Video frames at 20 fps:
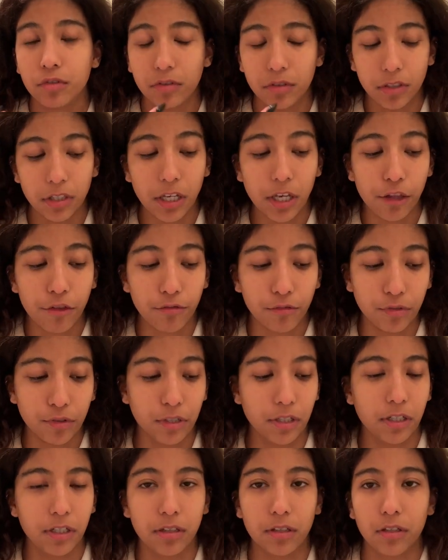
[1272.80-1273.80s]
teeth
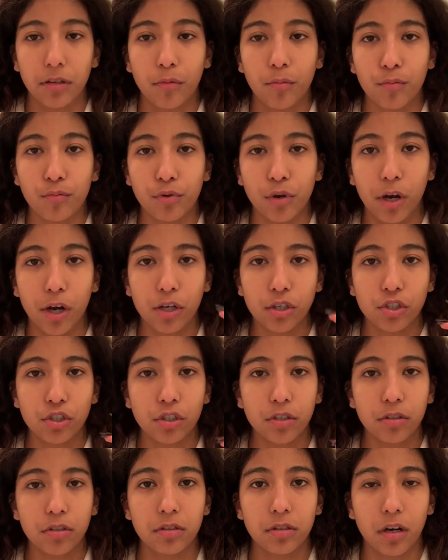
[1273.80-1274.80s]
routine. Brush,
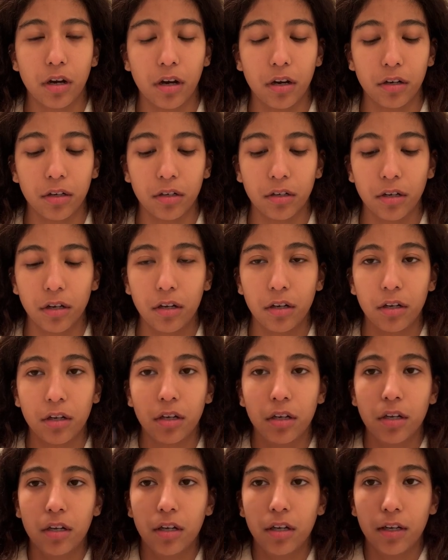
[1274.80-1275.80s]
tongue,
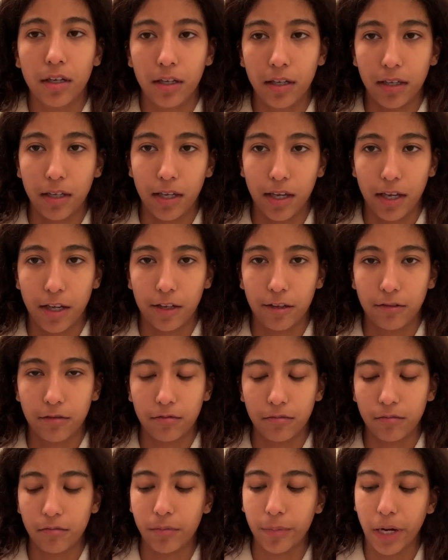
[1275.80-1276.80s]
and
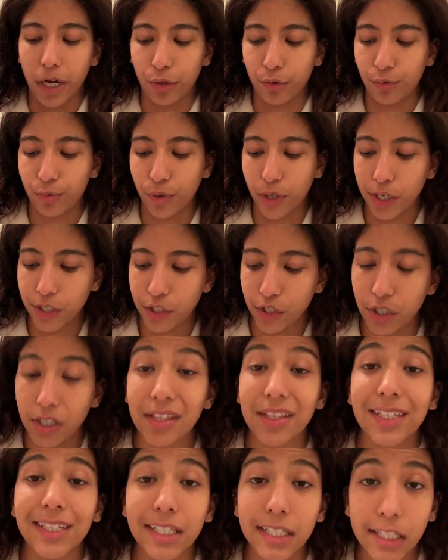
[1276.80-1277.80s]
mouthwash. In
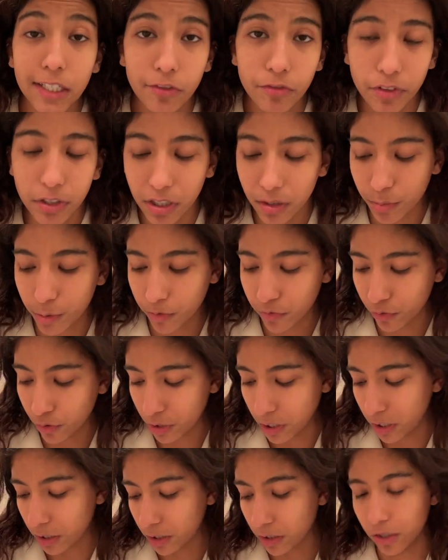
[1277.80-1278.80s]
the evening before
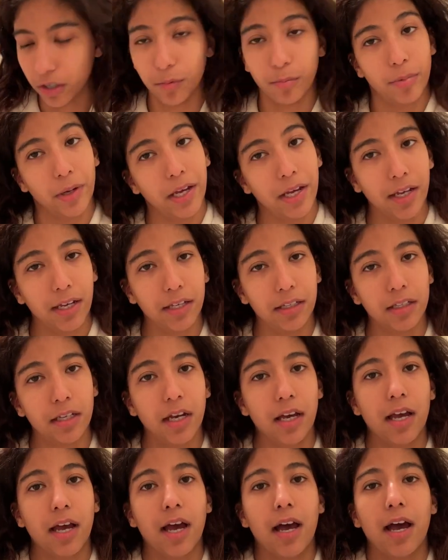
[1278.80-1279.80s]
I go to bed,
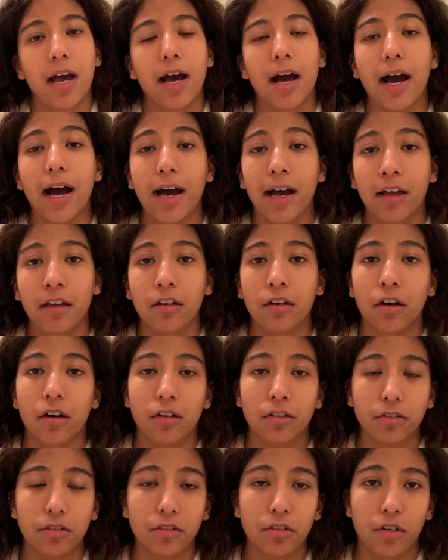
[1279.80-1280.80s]
I
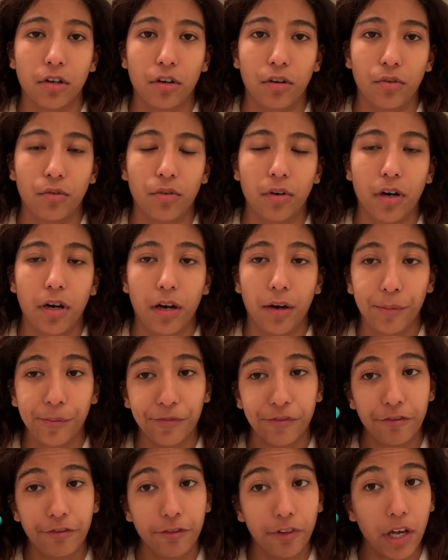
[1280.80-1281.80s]
also um,
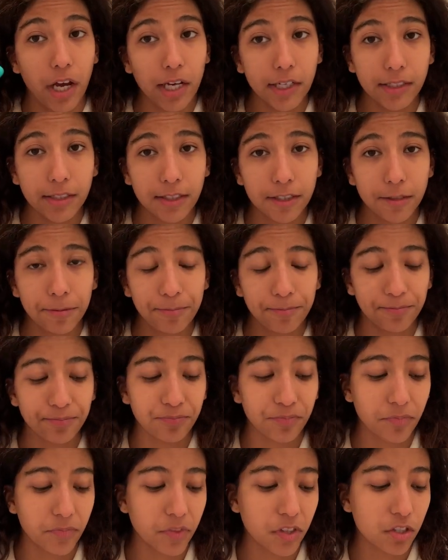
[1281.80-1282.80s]
floss.
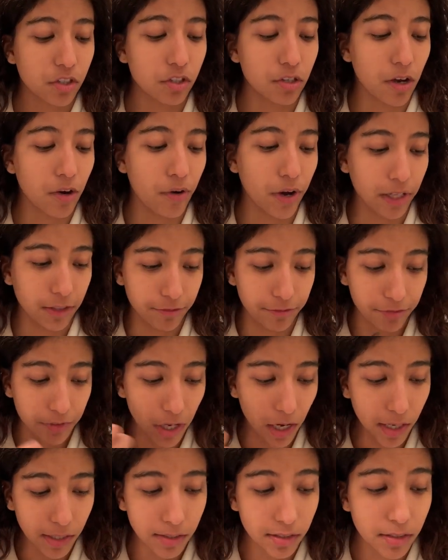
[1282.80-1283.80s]
So I'll
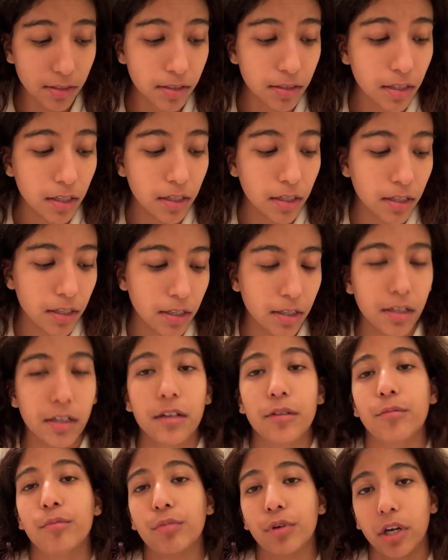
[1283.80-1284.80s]
floss,
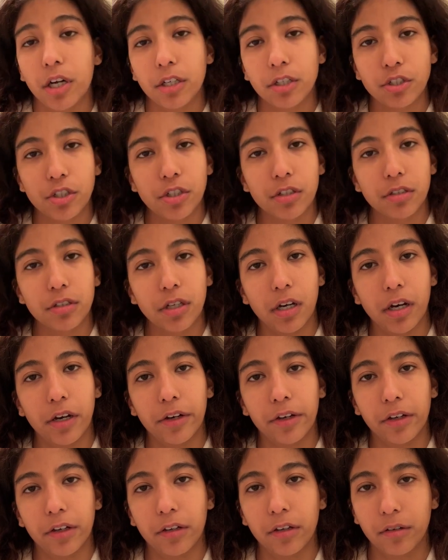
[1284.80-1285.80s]
brush, tongue,